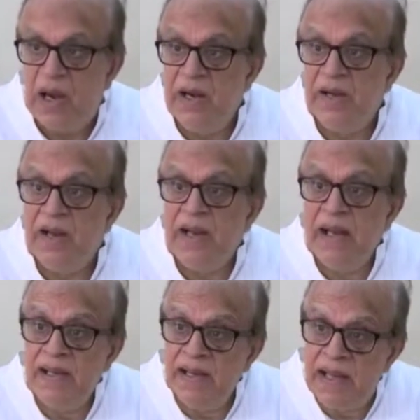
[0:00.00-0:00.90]

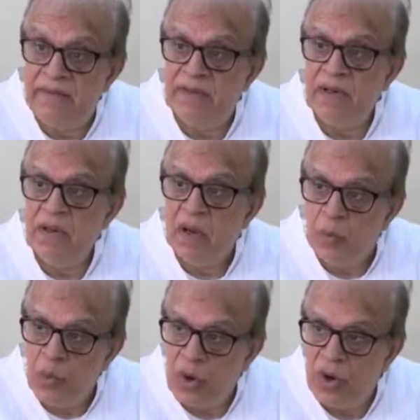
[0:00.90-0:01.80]

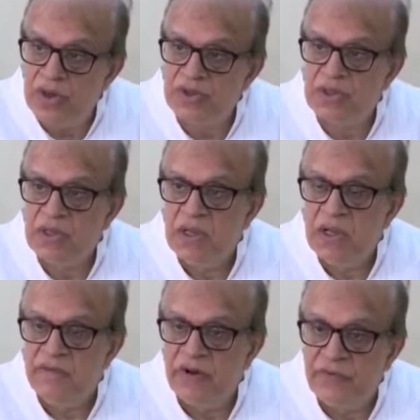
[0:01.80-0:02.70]
111 wars
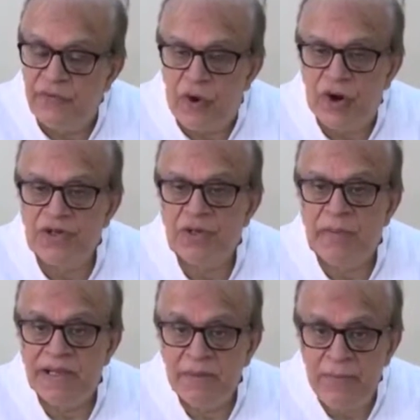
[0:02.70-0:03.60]
were fought
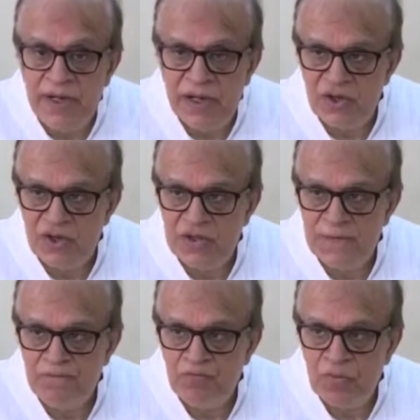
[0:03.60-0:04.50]
by the British